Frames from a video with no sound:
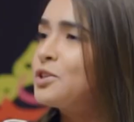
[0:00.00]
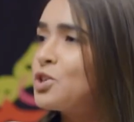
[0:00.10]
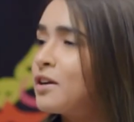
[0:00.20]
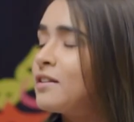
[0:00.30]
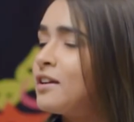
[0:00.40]
in a
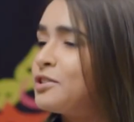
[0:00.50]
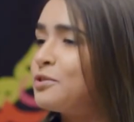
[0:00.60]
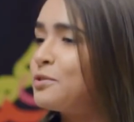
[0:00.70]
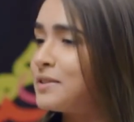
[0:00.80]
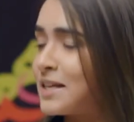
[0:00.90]
chunk that,
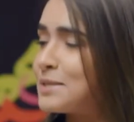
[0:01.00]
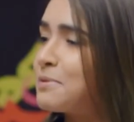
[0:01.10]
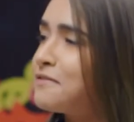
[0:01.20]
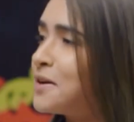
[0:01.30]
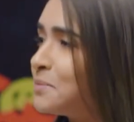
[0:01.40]
that's
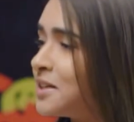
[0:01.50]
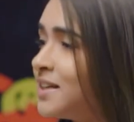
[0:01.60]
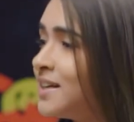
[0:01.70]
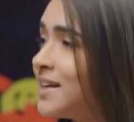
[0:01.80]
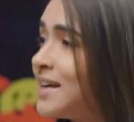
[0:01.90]
my
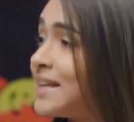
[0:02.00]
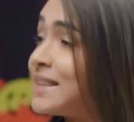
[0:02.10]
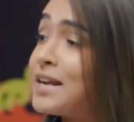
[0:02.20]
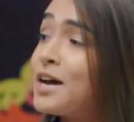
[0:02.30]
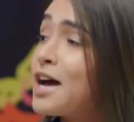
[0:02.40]
family.
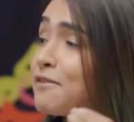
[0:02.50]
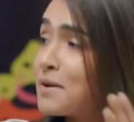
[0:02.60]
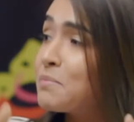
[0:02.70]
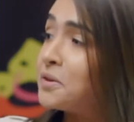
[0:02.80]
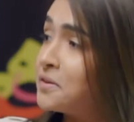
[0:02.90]
Then I have
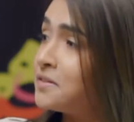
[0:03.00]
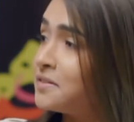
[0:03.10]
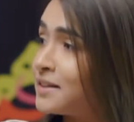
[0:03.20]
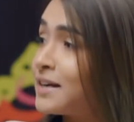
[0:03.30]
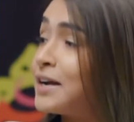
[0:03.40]
my mother
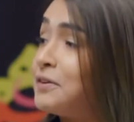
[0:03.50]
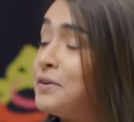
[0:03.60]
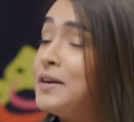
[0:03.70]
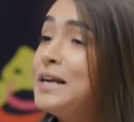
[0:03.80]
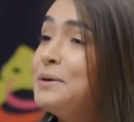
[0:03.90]
that I
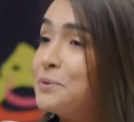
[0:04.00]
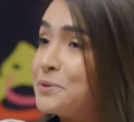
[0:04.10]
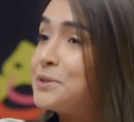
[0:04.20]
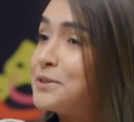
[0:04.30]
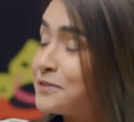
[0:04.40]
really
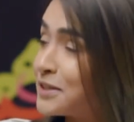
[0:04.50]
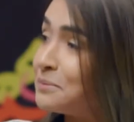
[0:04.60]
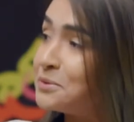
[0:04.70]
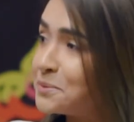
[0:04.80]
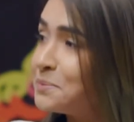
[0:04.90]
want to give
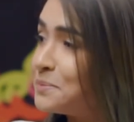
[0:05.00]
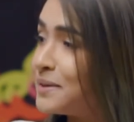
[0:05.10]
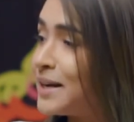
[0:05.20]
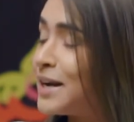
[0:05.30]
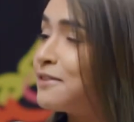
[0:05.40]
time to,
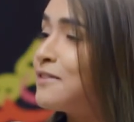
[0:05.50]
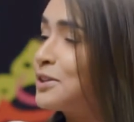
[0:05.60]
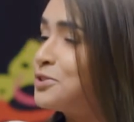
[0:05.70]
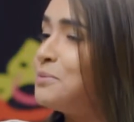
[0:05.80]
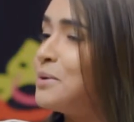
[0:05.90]
and I've
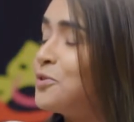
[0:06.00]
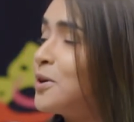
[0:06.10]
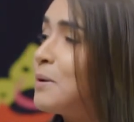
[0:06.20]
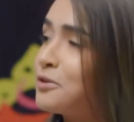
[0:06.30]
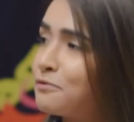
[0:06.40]
actually made
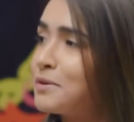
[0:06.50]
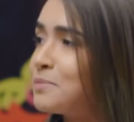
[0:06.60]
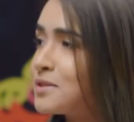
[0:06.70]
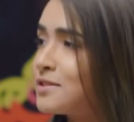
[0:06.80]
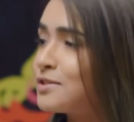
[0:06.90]
her a part of my
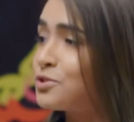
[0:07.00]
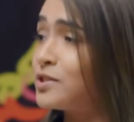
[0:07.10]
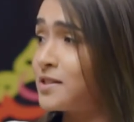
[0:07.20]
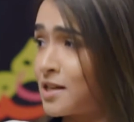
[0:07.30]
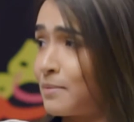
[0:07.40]
business. So
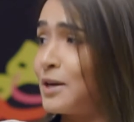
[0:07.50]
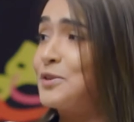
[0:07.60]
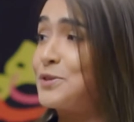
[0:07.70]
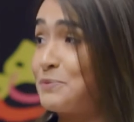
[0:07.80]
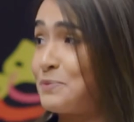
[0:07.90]
she's coming
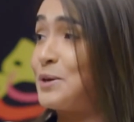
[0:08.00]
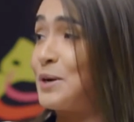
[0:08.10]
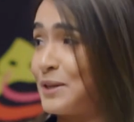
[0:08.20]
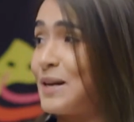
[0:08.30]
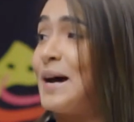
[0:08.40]
out with another